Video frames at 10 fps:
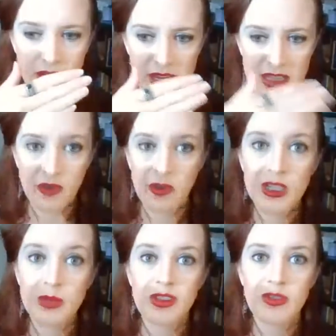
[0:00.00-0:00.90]
is a
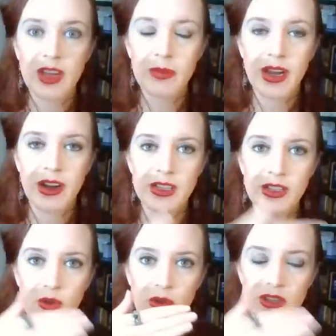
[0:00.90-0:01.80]
victim of the vampires,
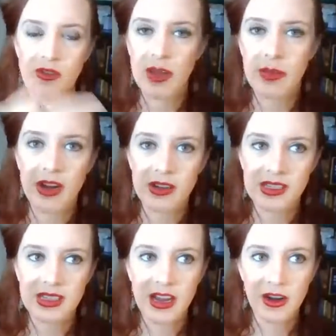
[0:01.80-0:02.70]
or is a vampire
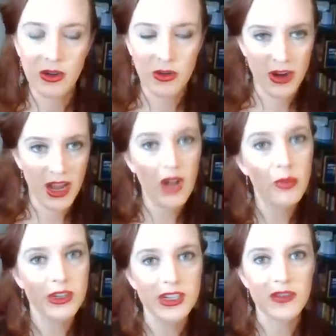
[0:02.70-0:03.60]
slayer, or a
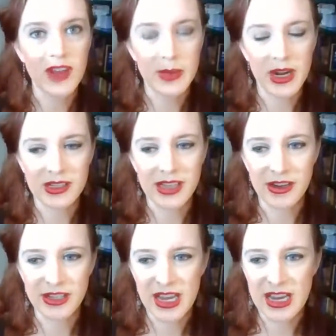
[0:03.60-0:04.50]
helper to the vampire
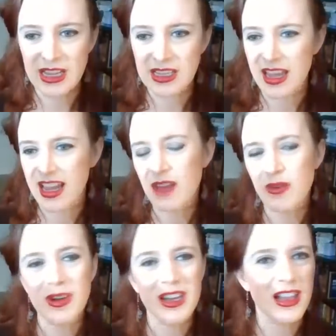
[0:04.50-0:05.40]
slayers. And like
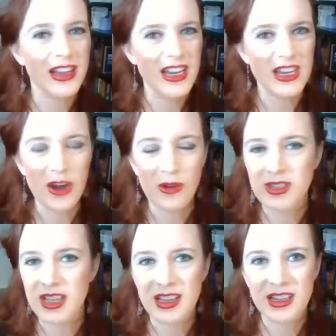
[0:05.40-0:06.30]
everyone in London
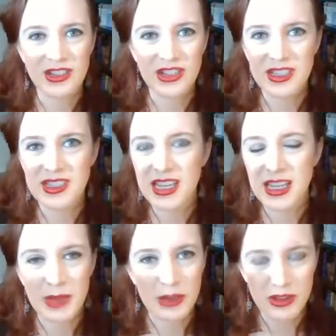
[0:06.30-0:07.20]
knows that London's just
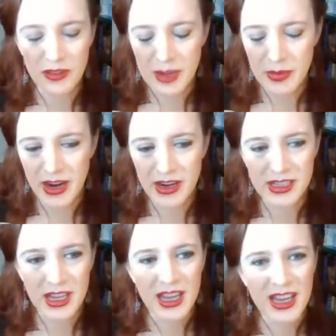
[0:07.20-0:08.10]
teeming with
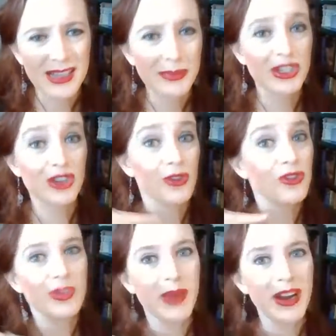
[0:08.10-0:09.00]
vampires, except
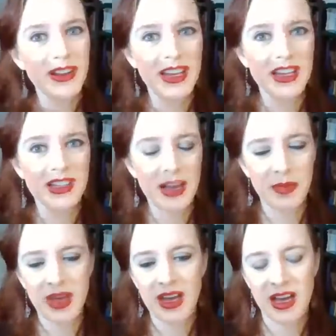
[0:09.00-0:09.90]
Scrooge. Apparently he's like,
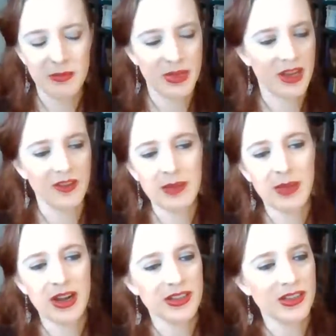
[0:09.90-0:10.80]
bah, humbug,
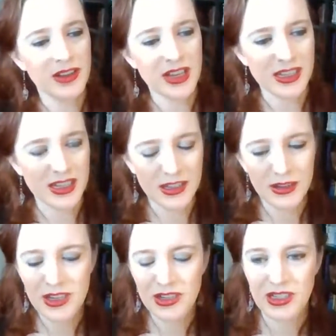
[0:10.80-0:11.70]
vampires don't exist. So
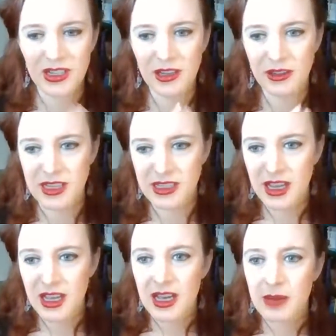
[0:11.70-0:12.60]
he's just clueless.
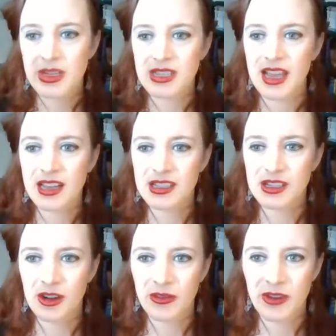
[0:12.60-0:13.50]
But his
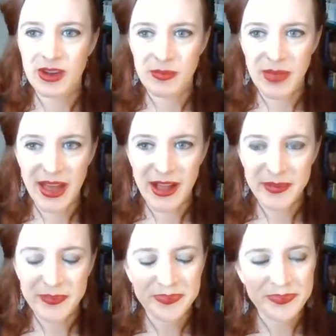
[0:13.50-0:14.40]
ex-girlfriend, Belle,